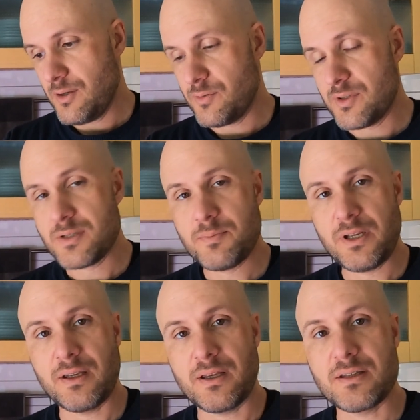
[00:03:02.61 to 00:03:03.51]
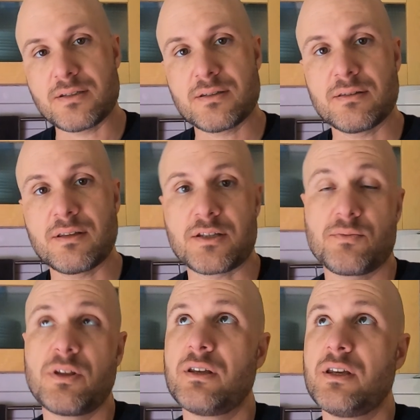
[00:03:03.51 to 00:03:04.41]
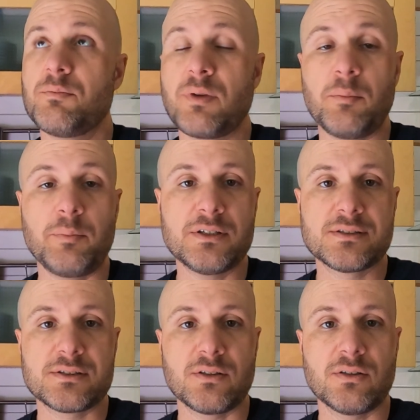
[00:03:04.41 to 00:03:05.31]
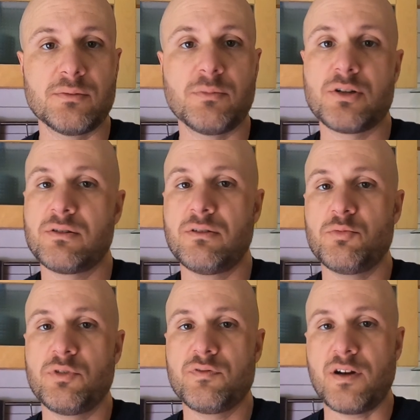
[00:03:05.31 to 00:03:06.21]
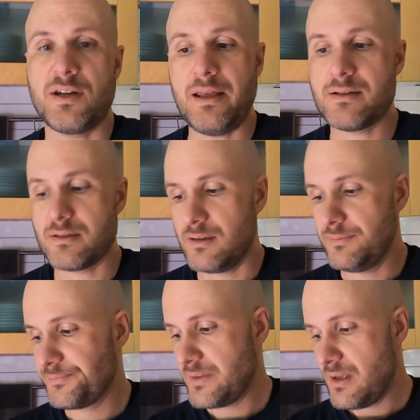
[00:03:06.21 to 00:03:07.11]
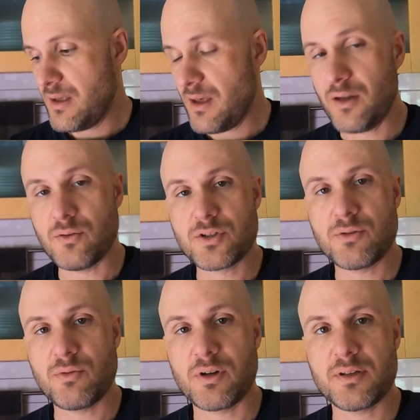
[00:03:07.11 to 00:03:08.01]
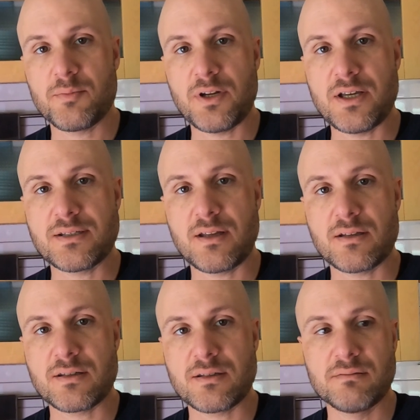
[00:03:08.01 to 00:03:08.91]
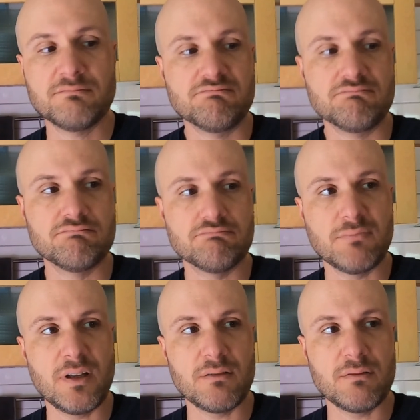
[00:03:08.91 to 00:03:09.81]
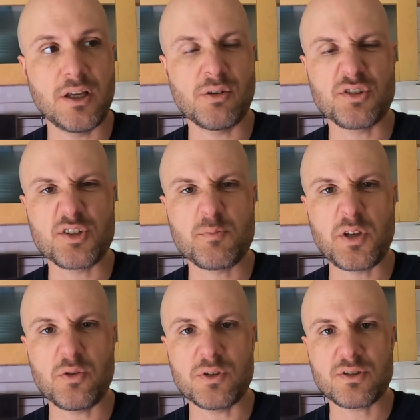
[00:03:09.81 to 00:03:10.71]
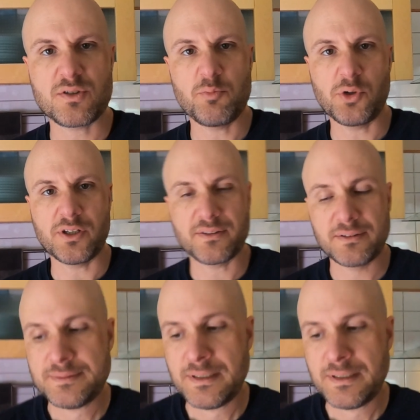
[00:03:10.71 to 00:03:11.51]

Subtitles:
Reason being is that's where the heat pump is, so most dehumidified air is here, and also we wanted a place that's inconspicuous to put it.